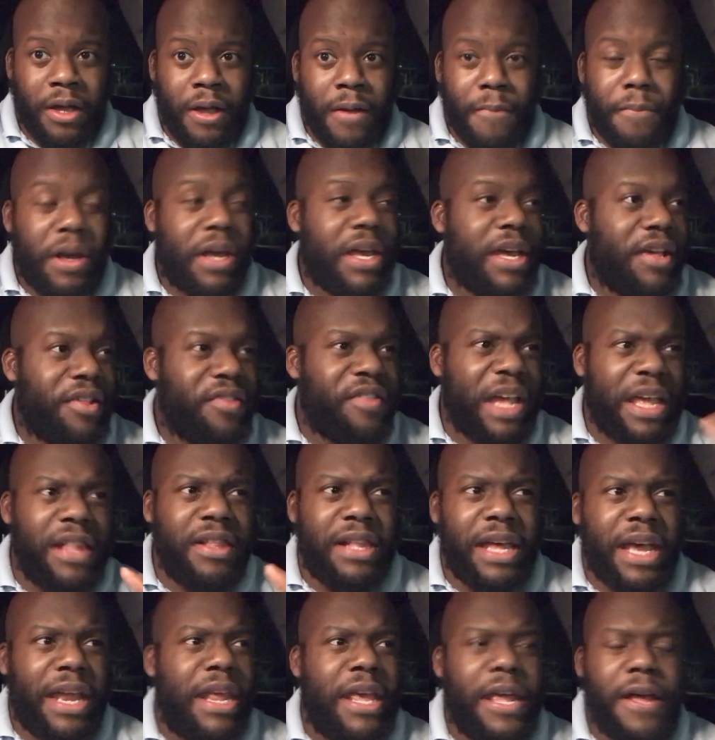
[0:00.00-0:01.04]
because they
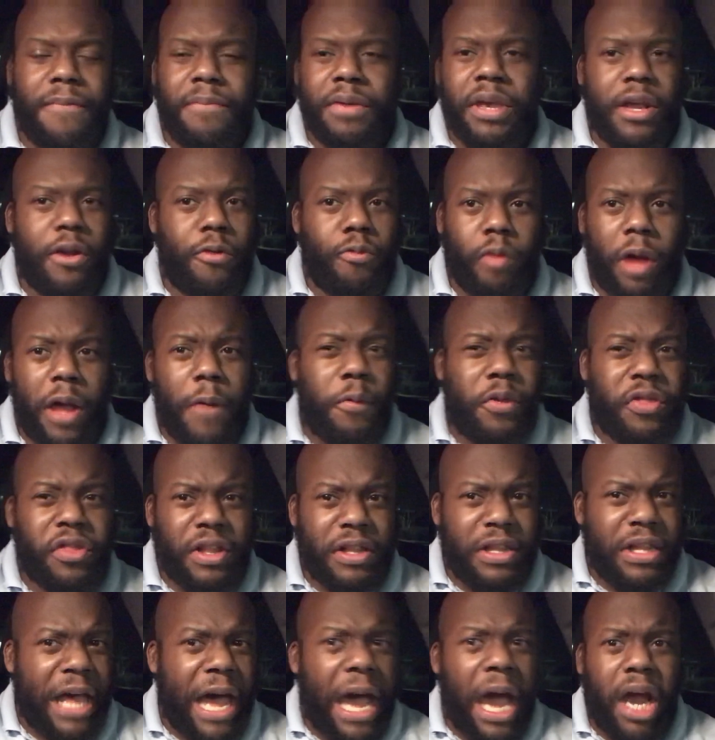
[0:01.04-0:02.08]
let him get away with a
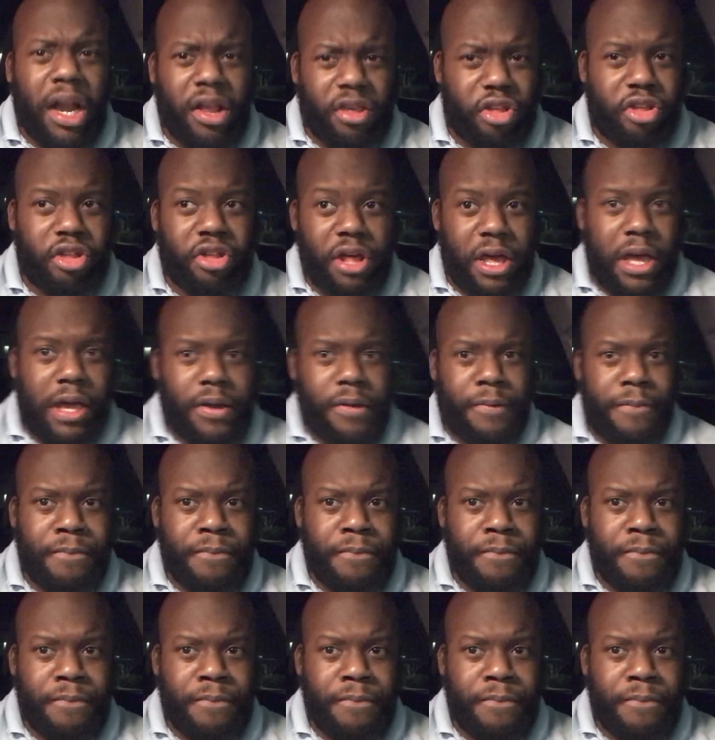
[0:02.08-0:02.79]
lot of shit.